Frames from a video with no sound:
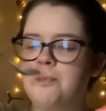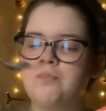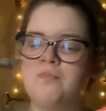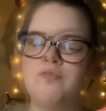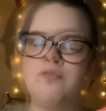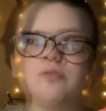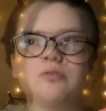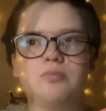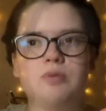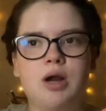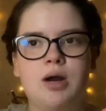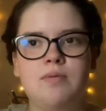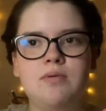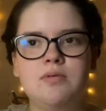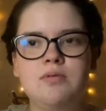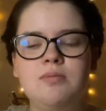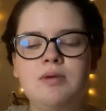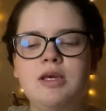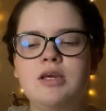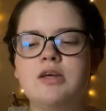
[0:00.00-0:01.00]
You could probably
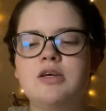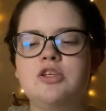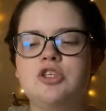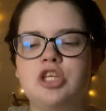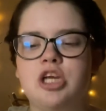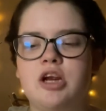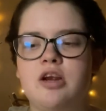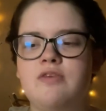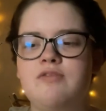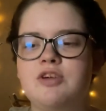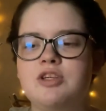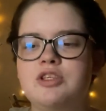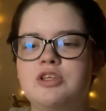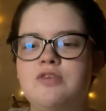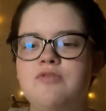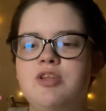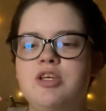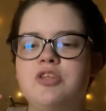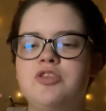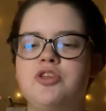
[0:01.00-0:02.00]
make a cherry version of
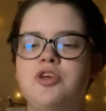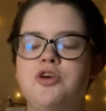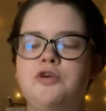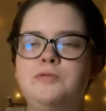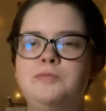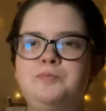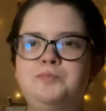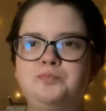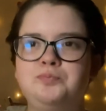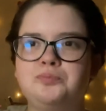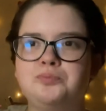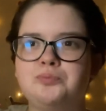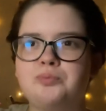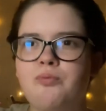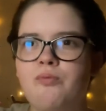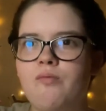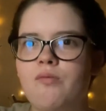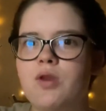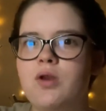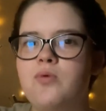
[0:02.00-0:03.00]
this too
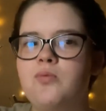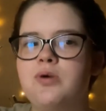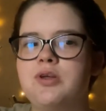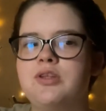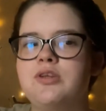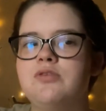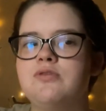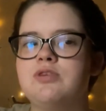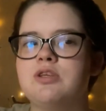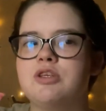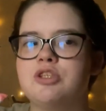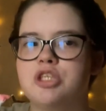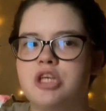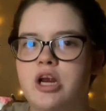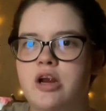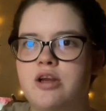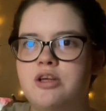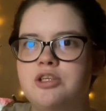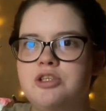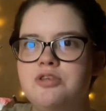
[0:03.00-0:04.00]
with using
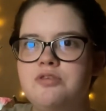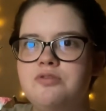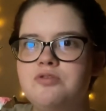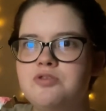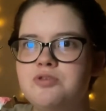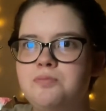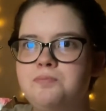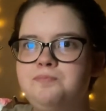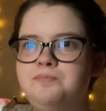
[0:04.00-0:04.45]
cherry juice,